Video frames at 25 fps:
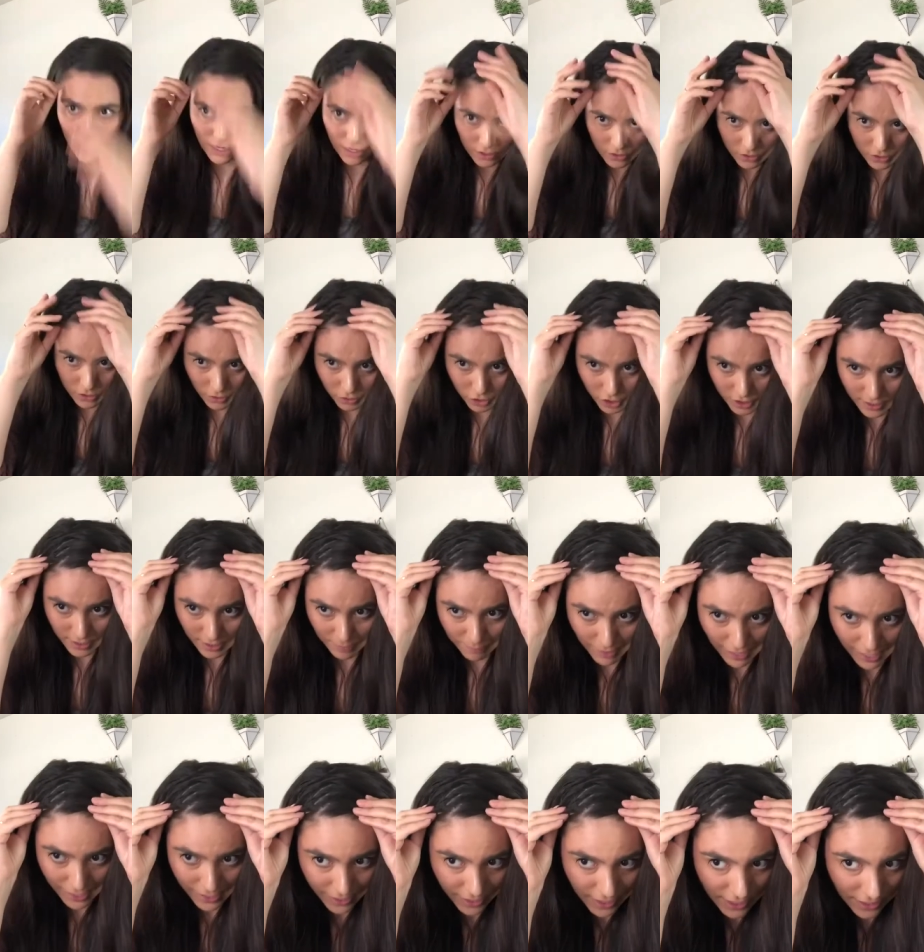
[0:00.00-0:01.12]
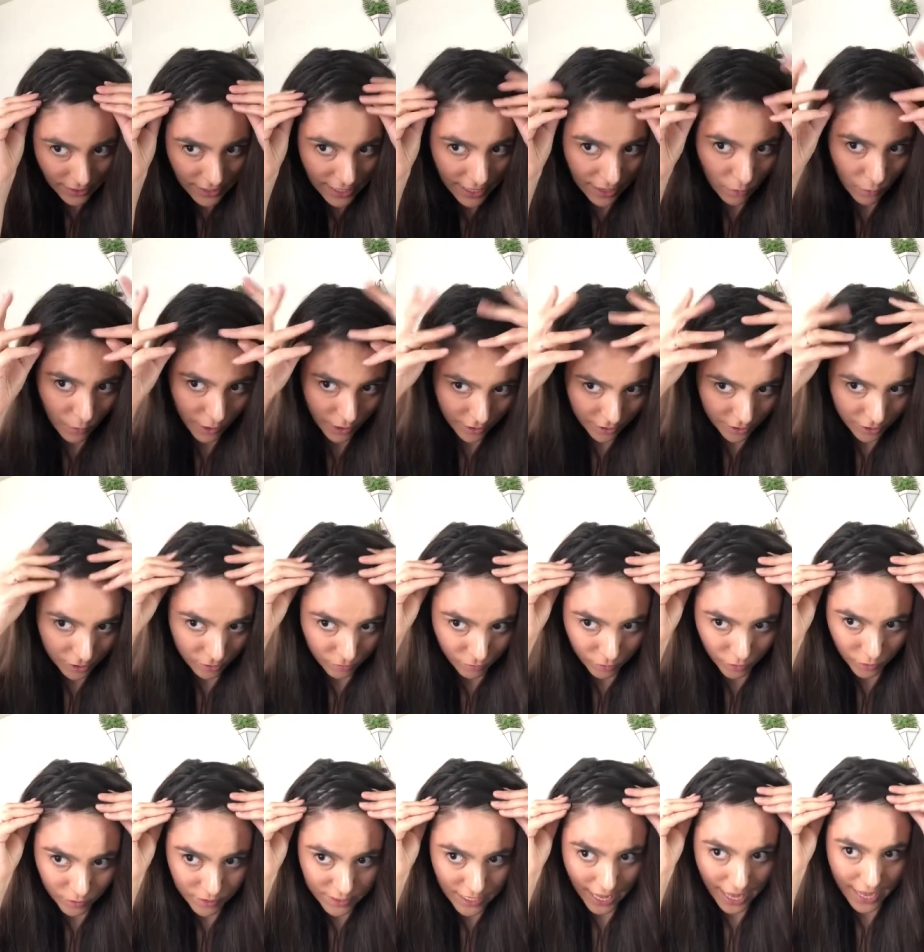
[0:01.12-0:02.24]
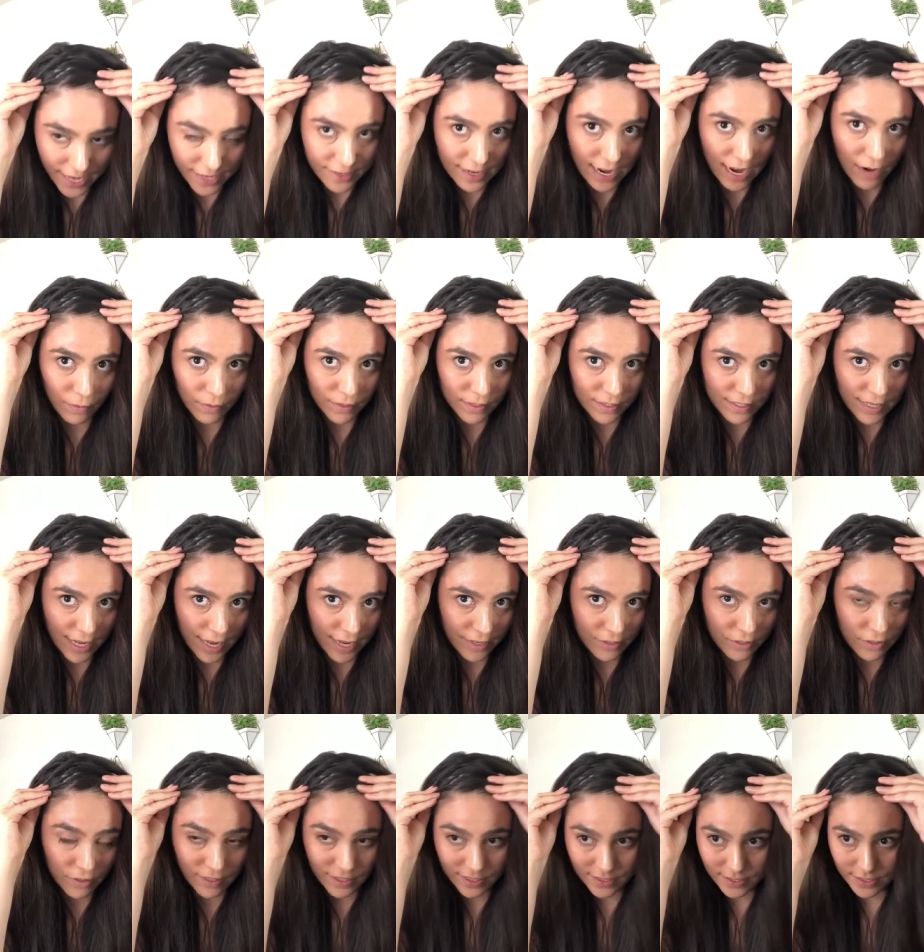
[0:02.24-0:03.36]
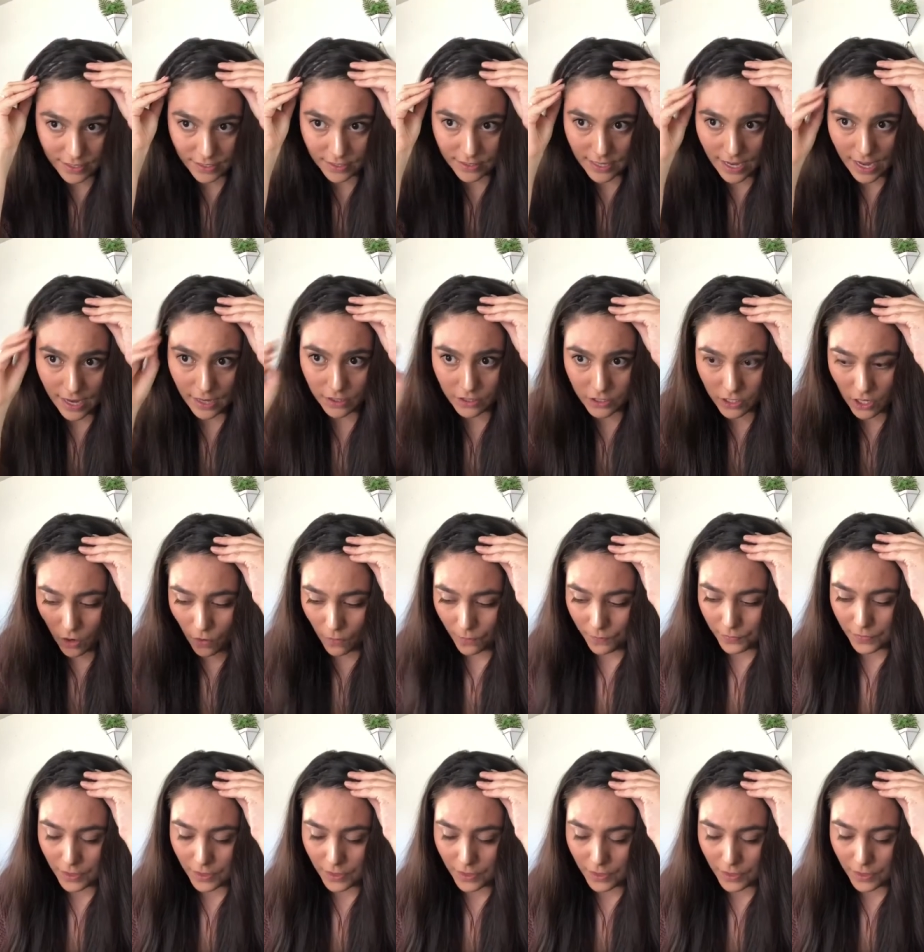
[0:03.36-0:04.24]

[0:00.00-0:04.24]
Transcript: So just depending on like where your roots end, I would say do this zigzag. So